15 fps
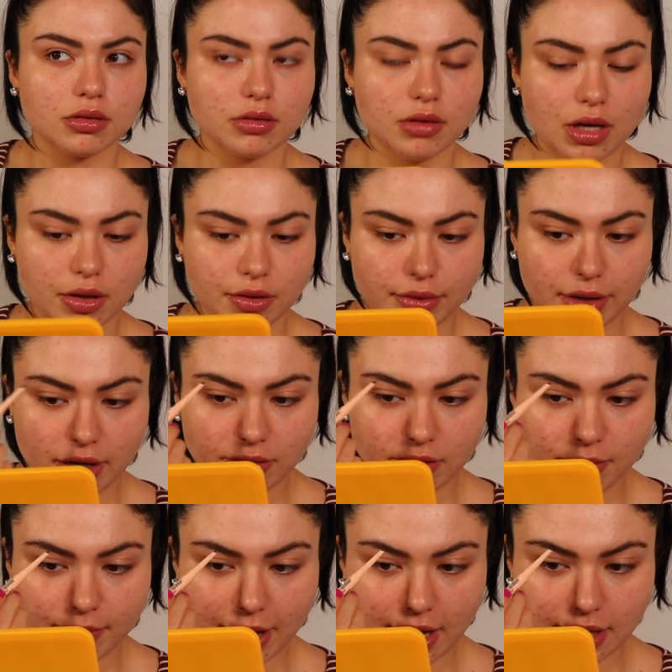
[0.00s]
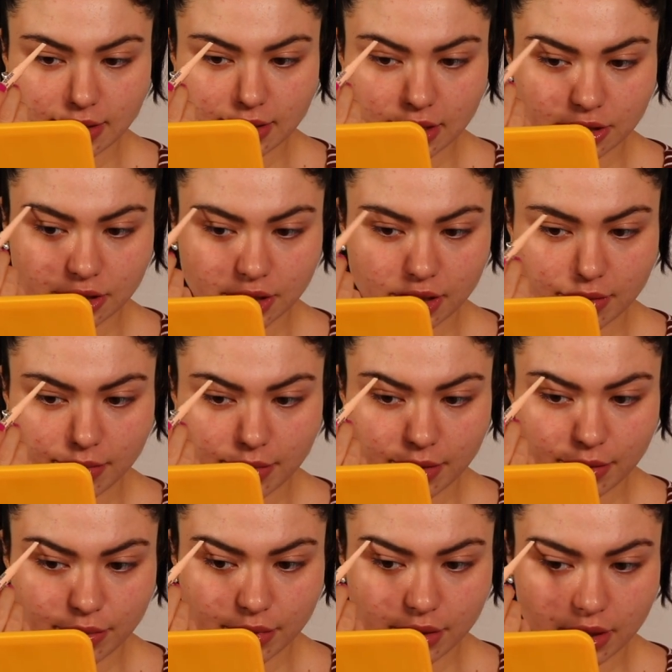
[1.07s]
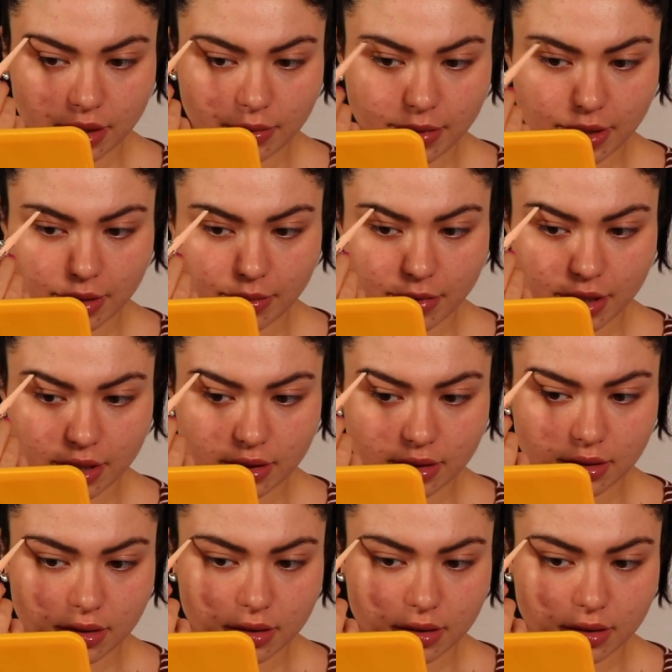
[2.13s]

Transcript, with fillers: wow, right off the bat, it's actually giving me really good pigment.